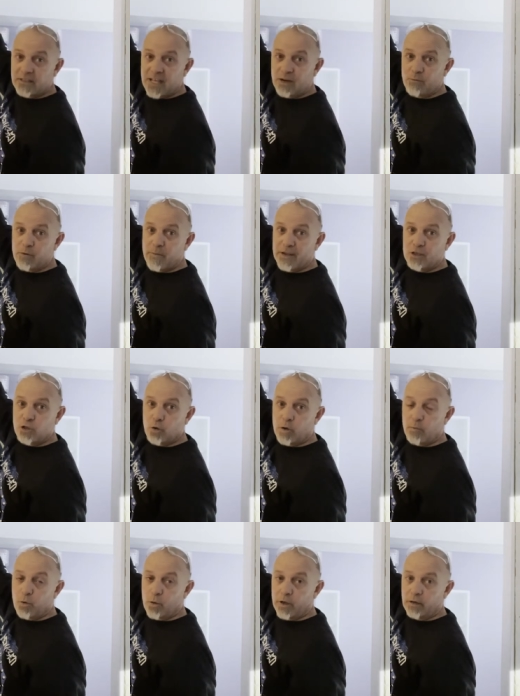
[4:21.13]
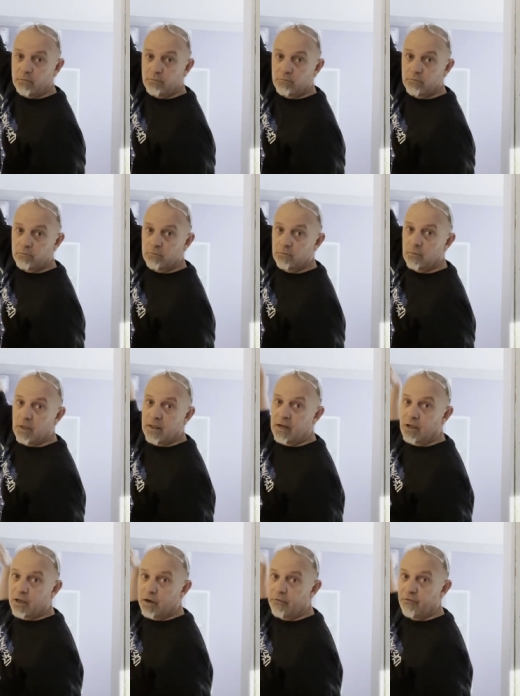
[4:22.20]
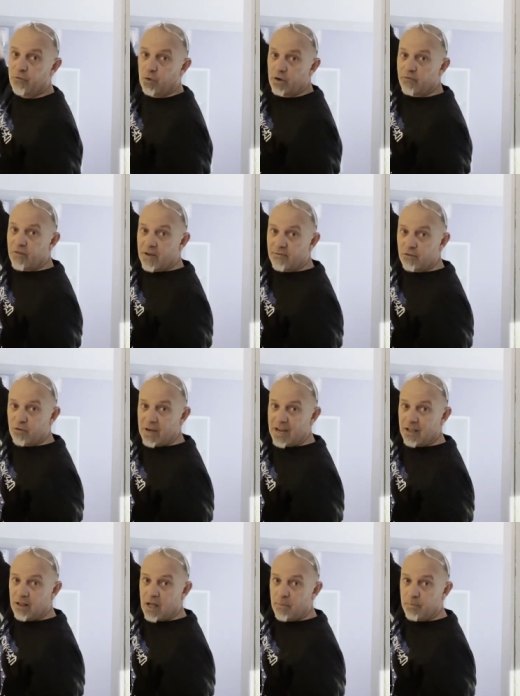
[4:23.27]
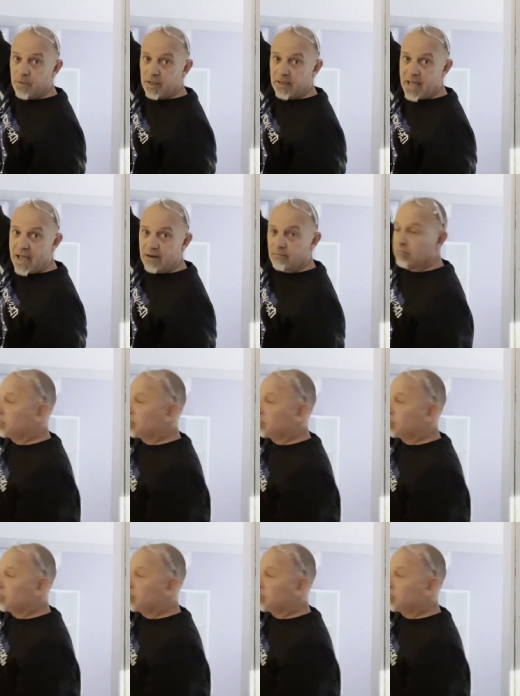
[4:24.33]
that'll be my short point. And then I'll cut a 45 degree angle up like that.